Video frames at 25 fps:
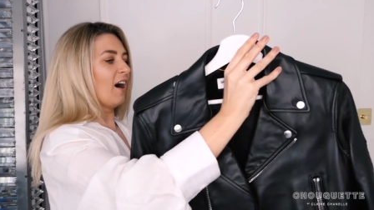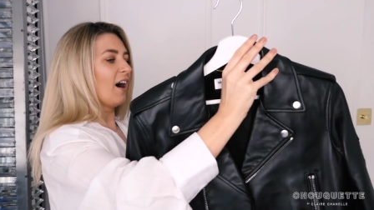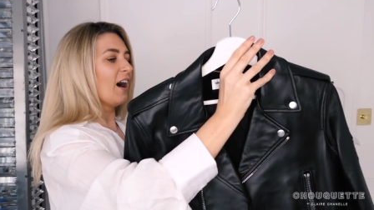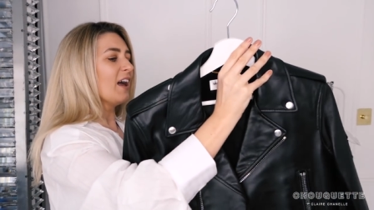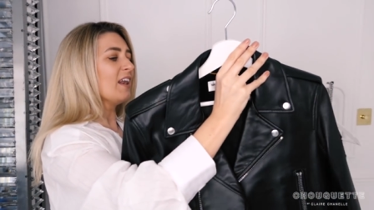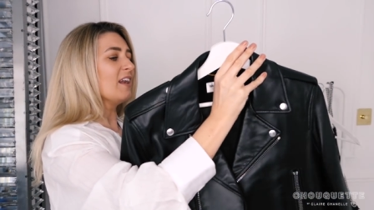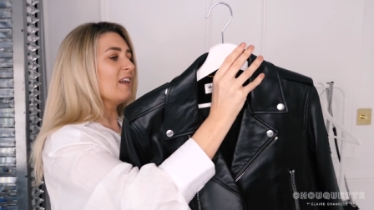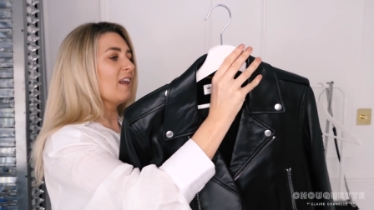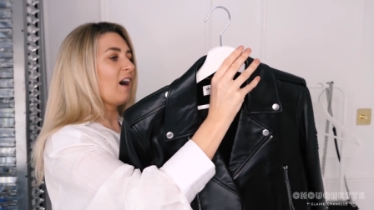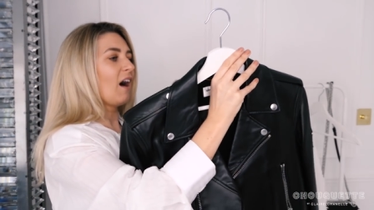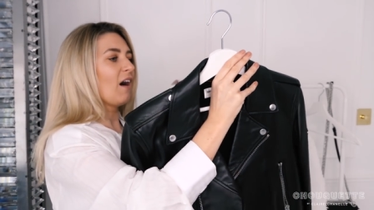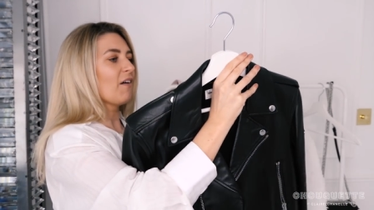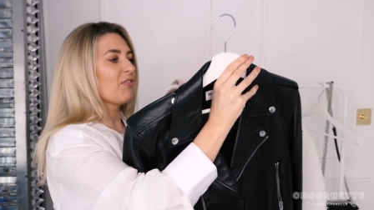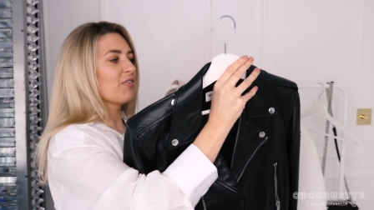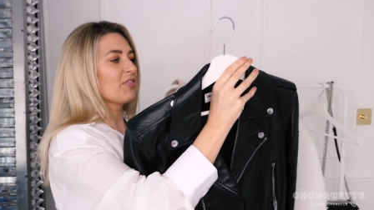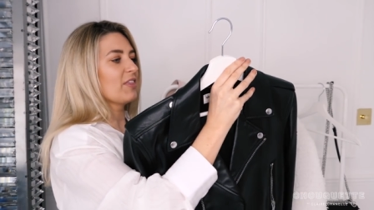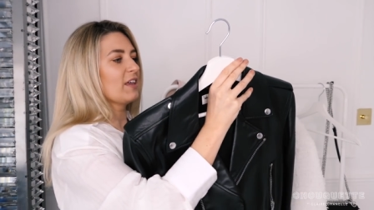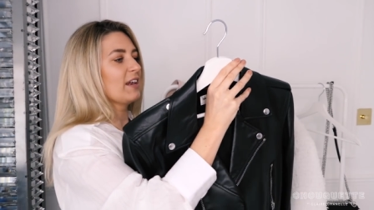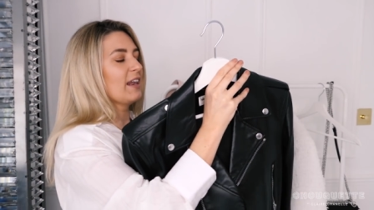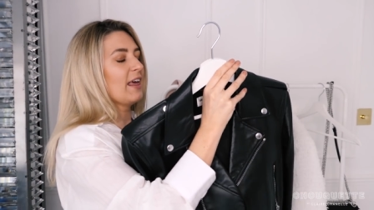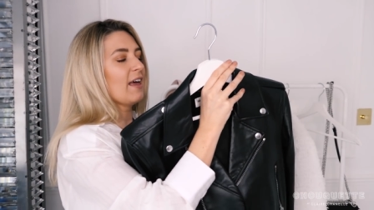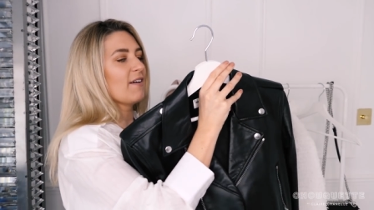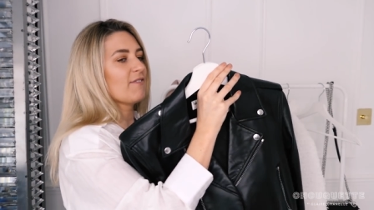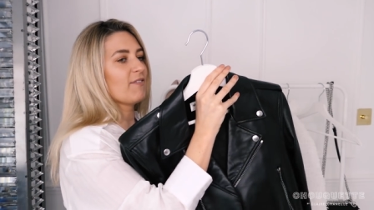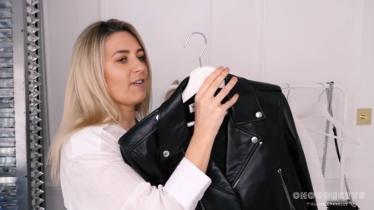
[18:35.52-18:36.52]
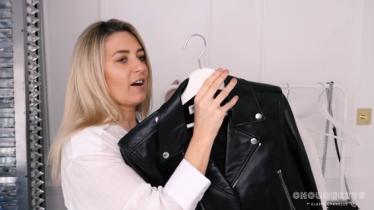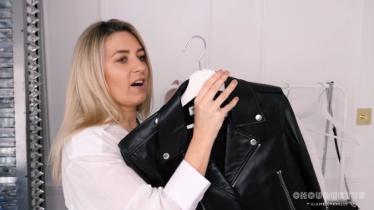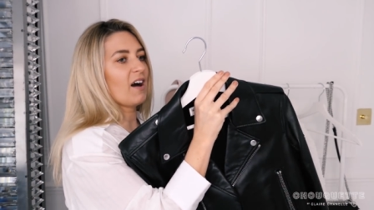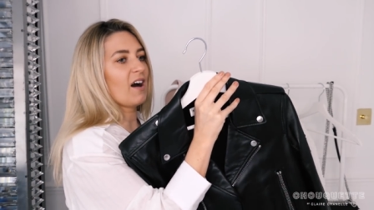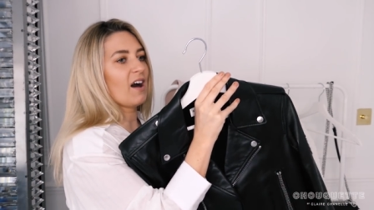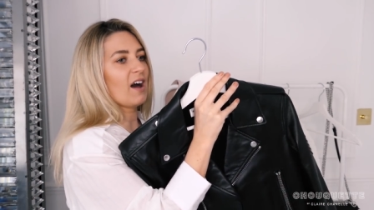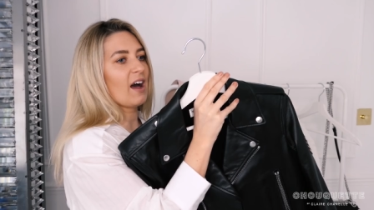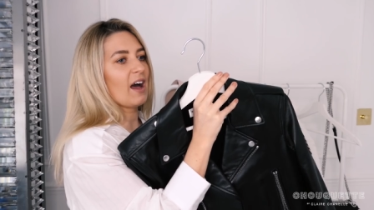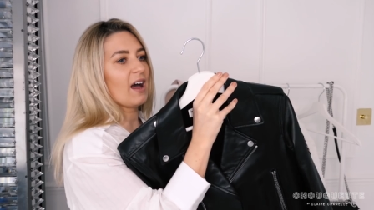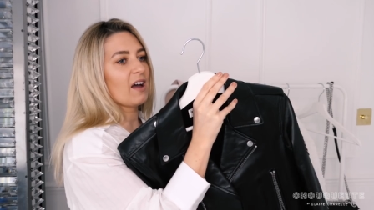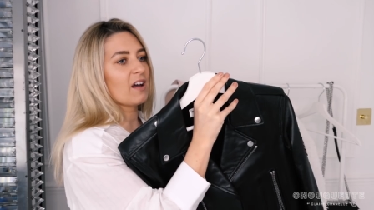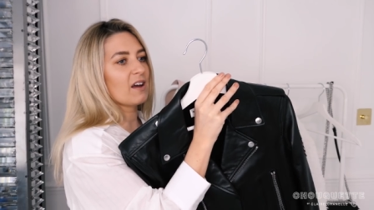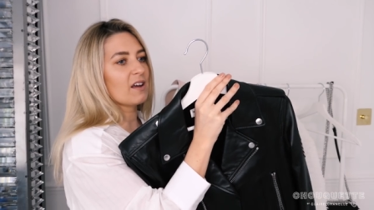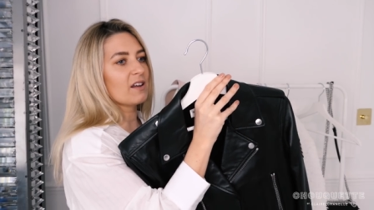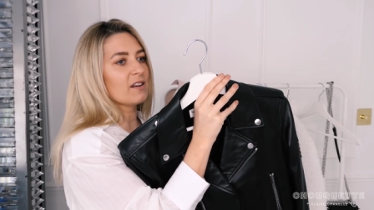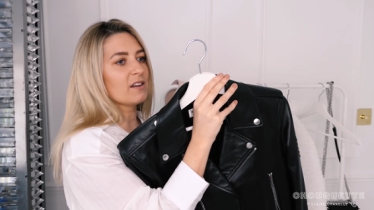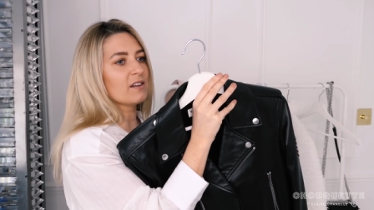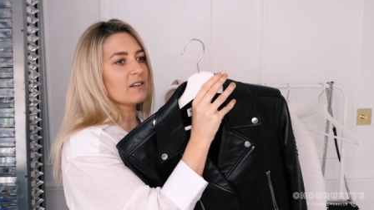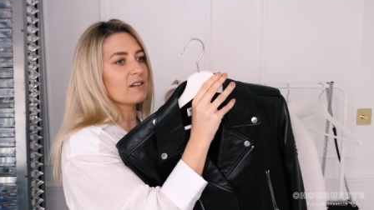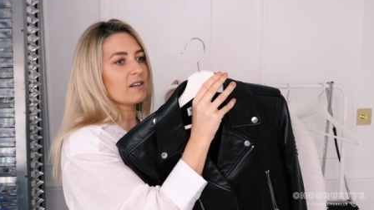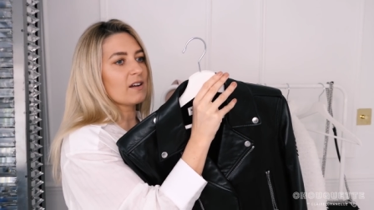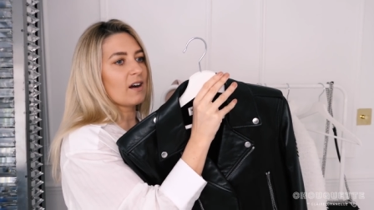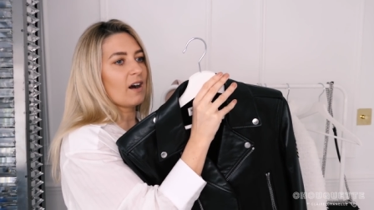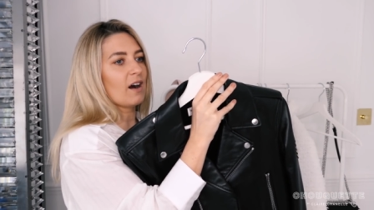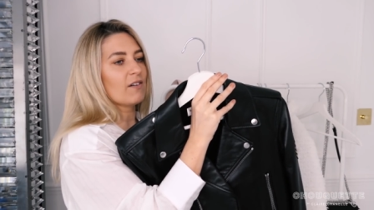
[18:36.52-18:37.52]
I love the leather
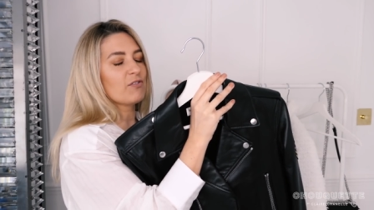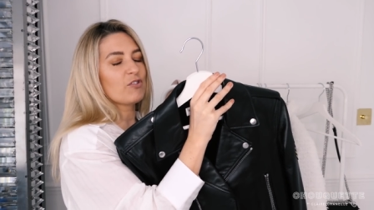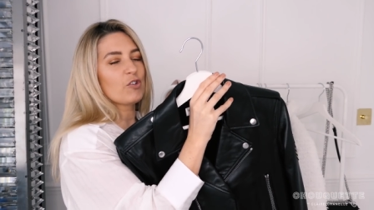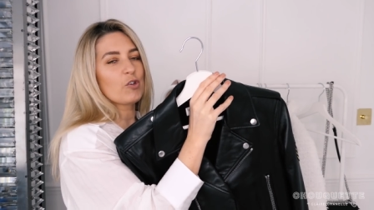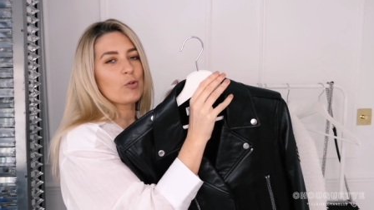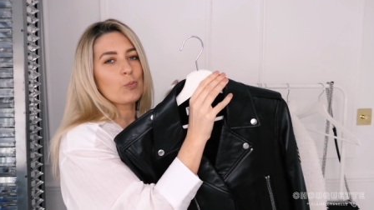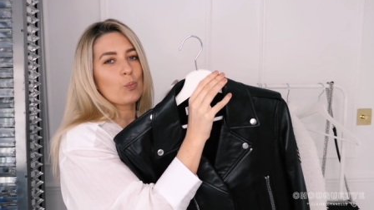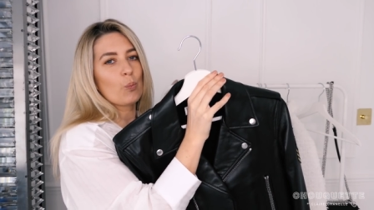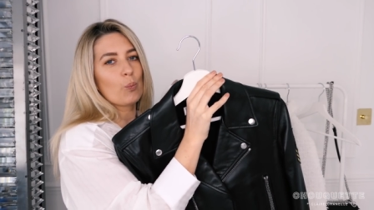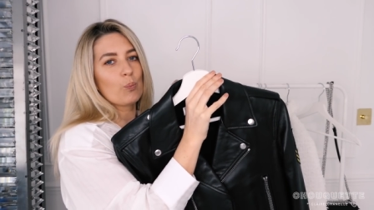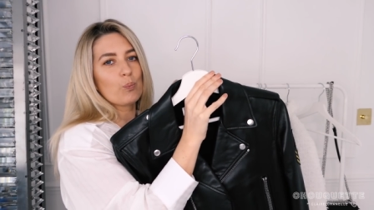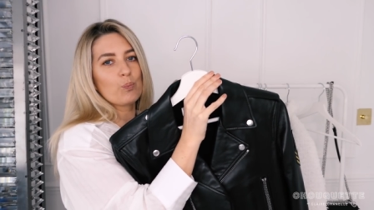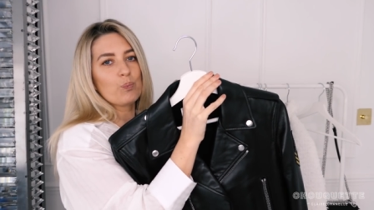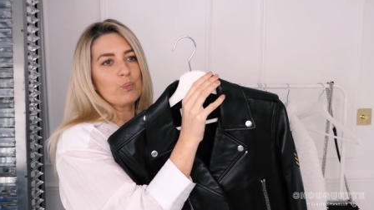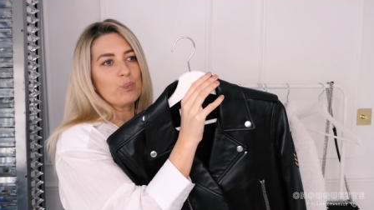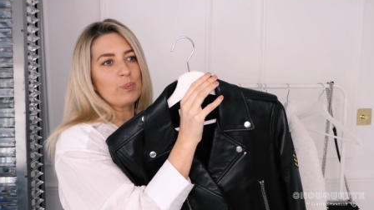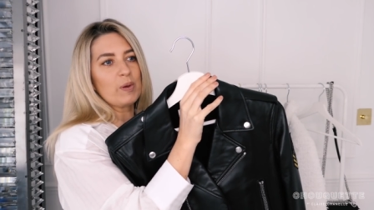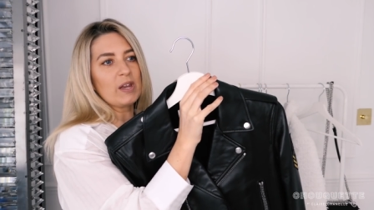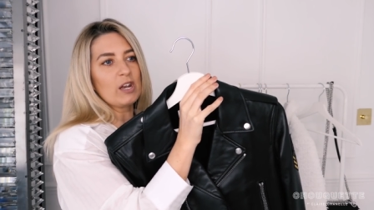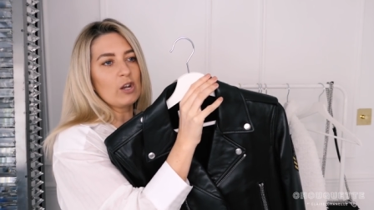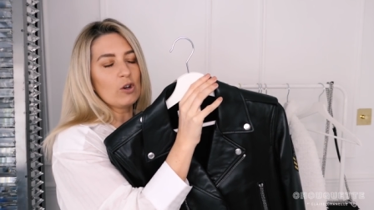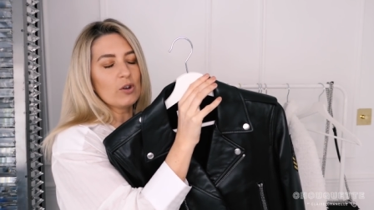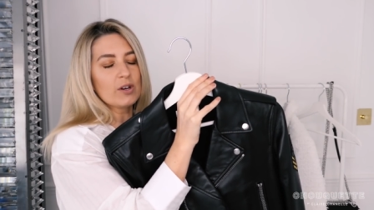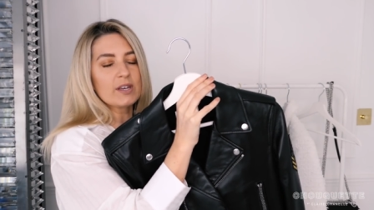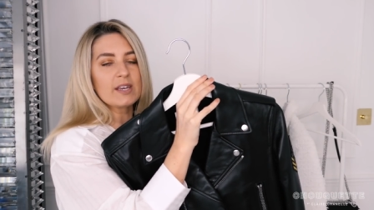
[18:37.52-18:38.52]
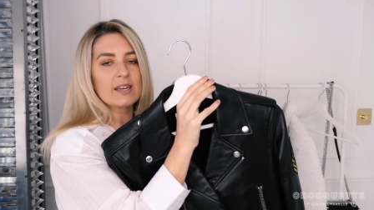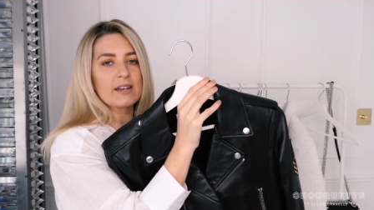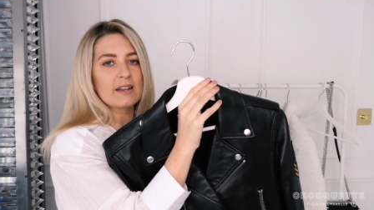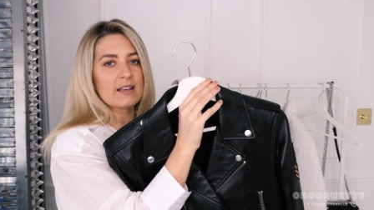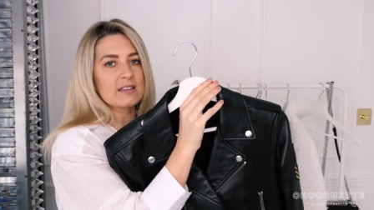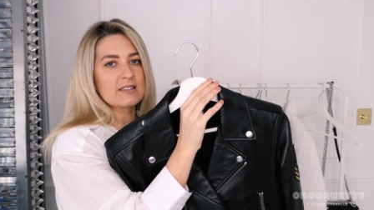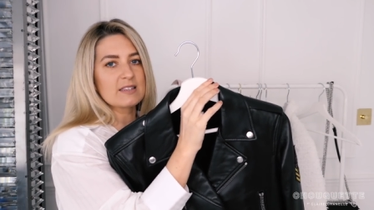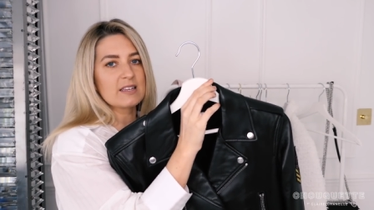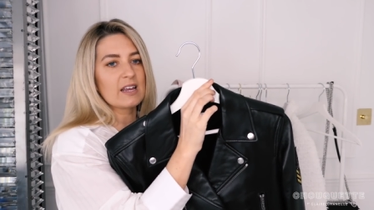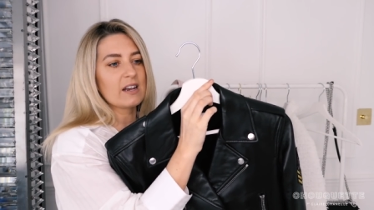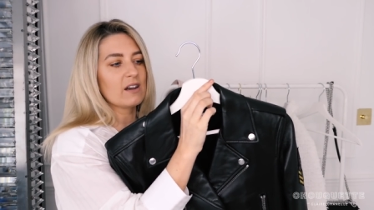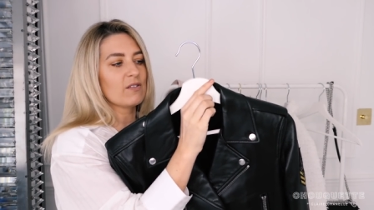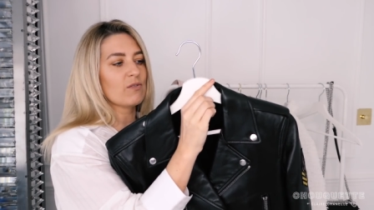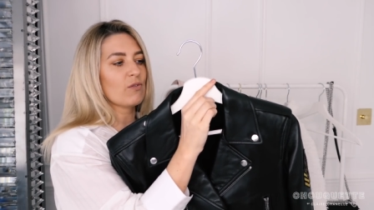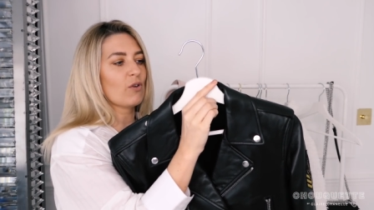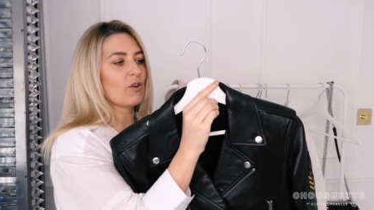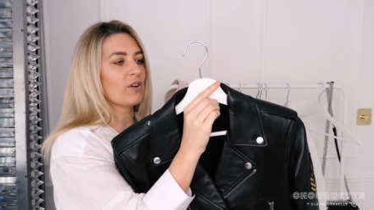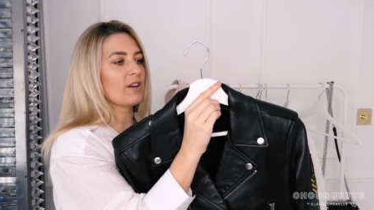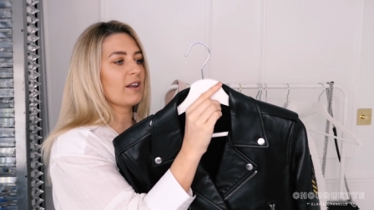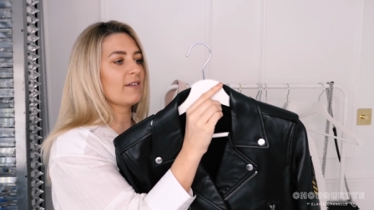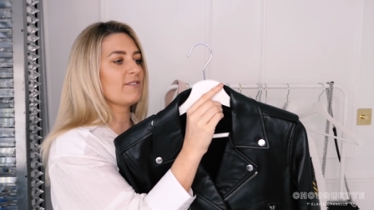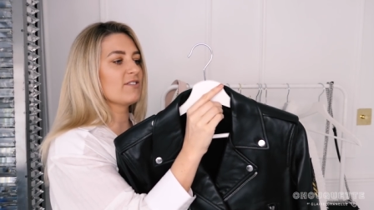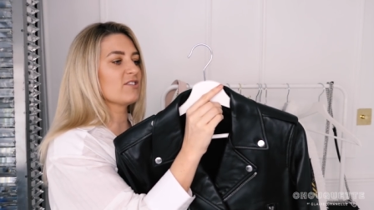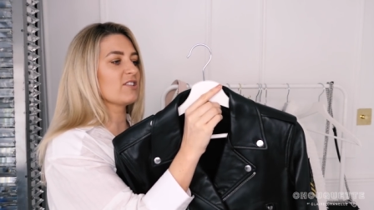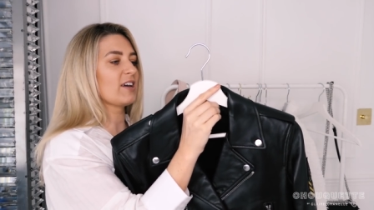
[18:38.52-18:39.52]
and I've just been looking at Saint
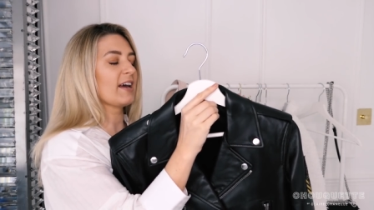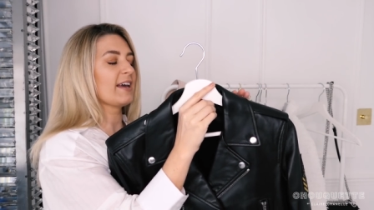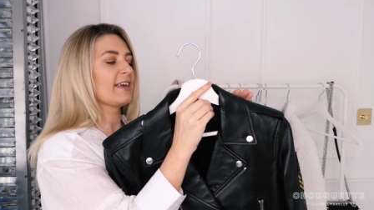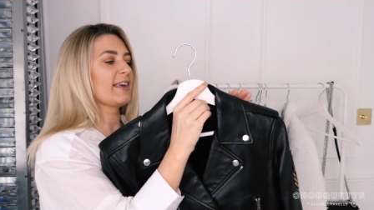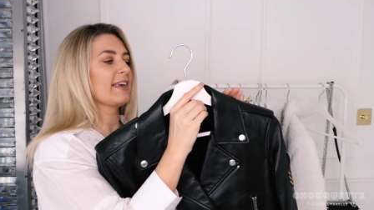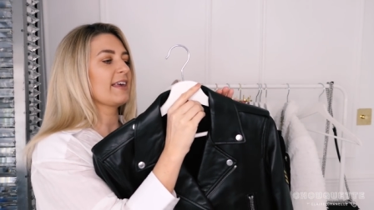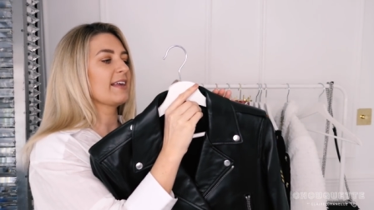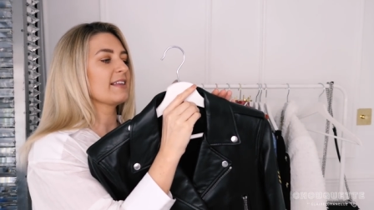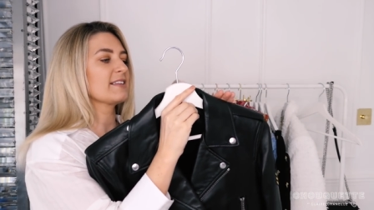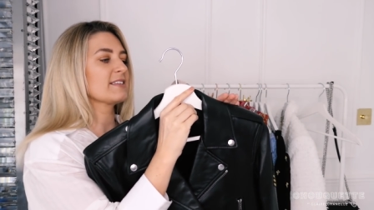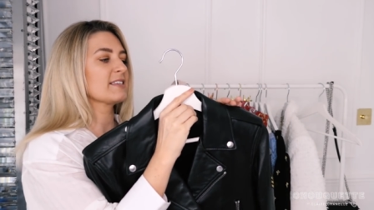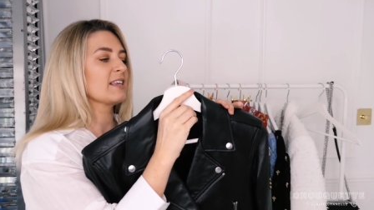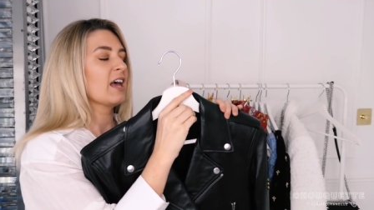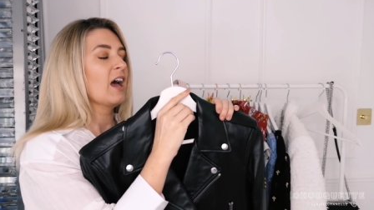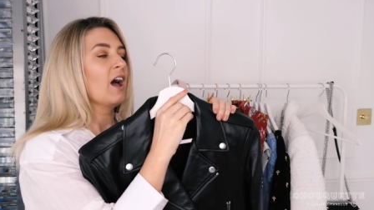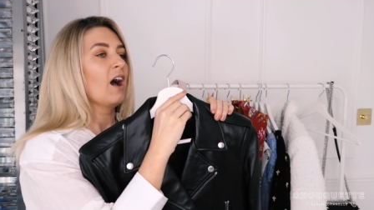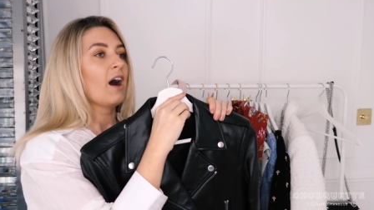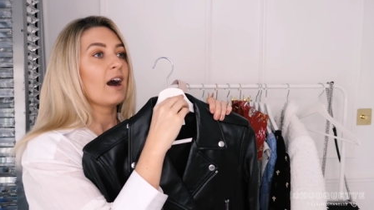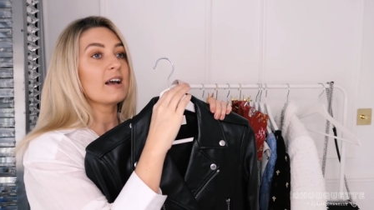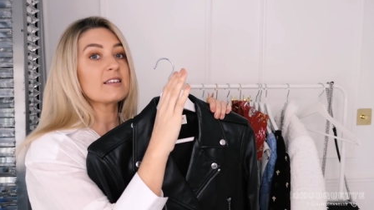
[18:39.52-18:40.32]
Laurent leather jackets.